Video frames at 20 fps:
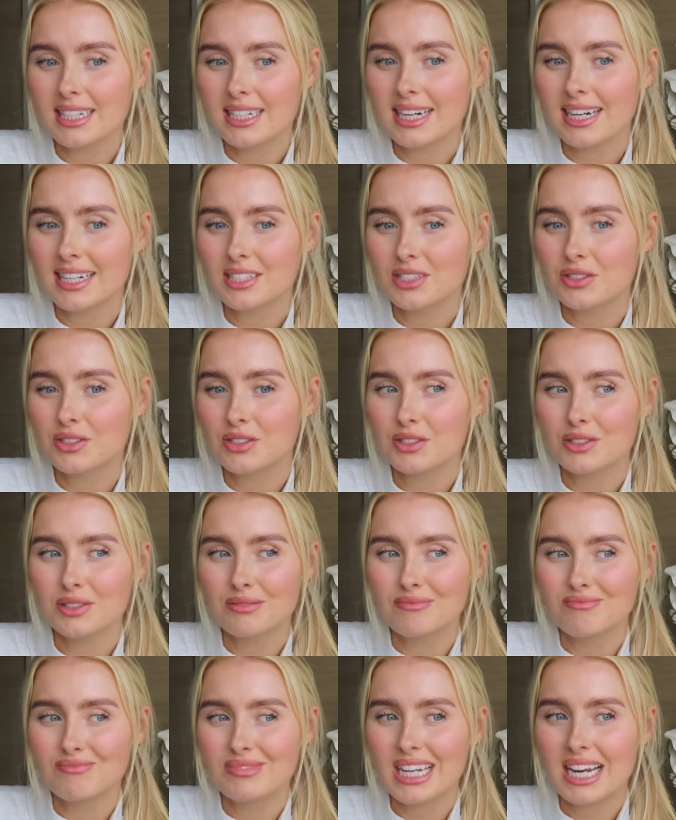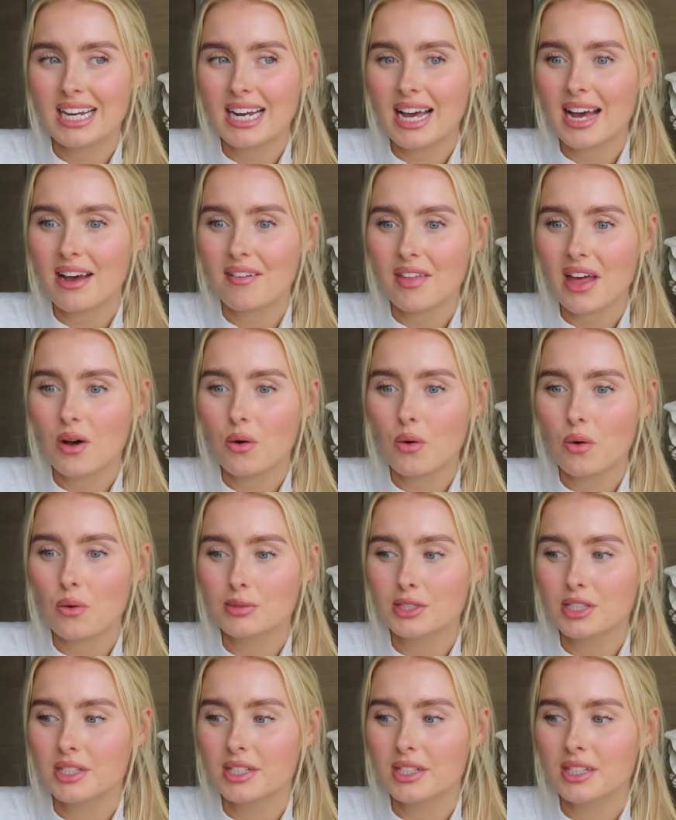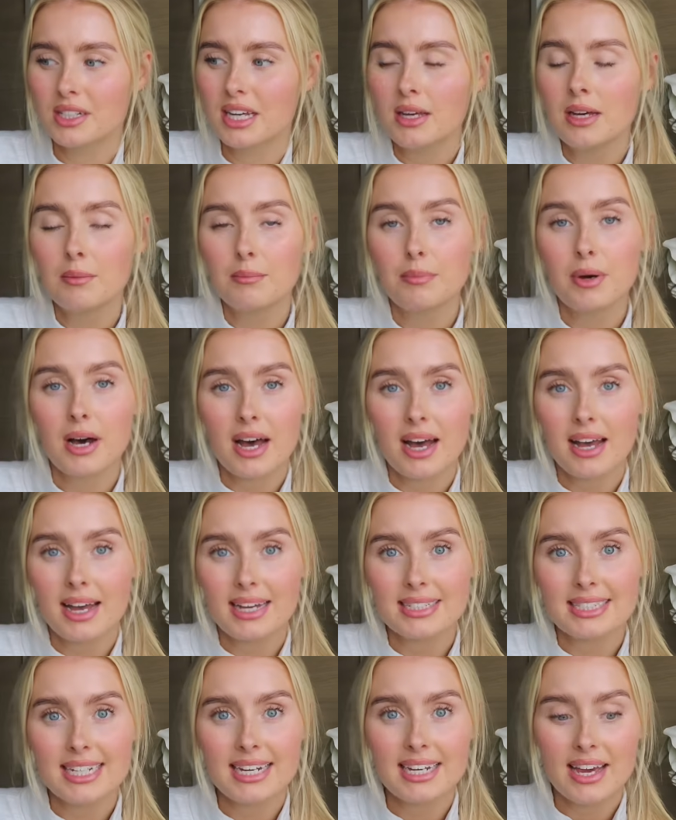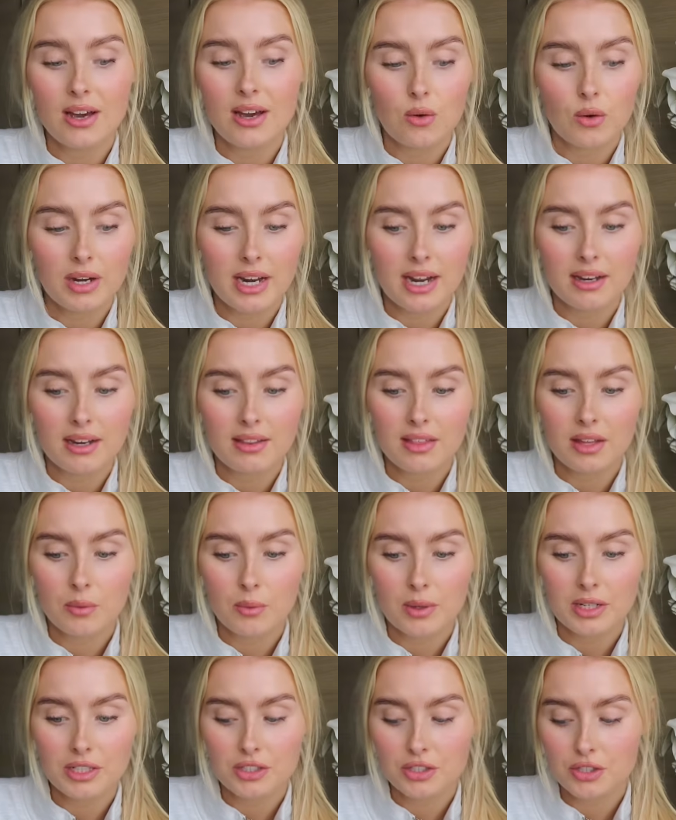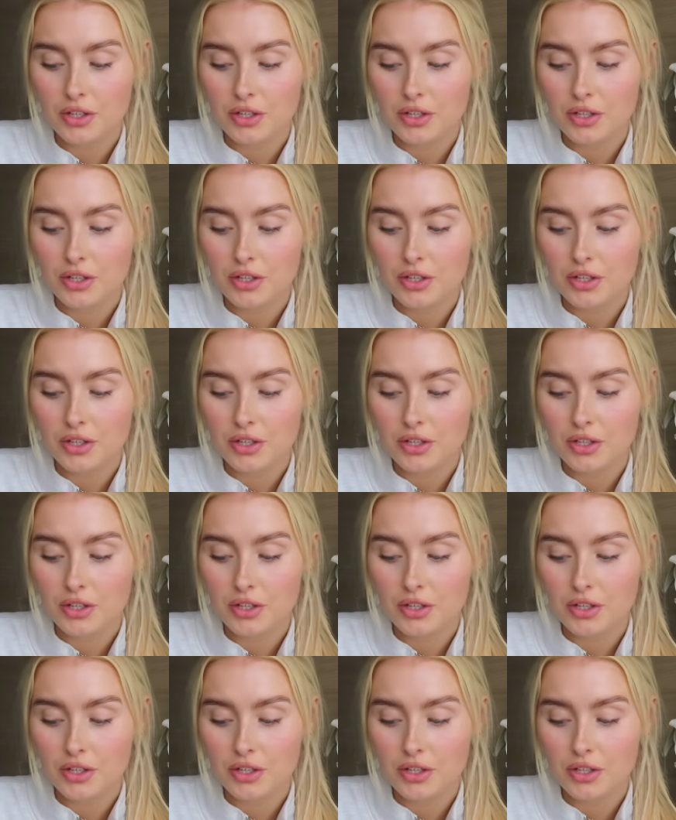I just didn't have that option, but I didn't get on anything, which is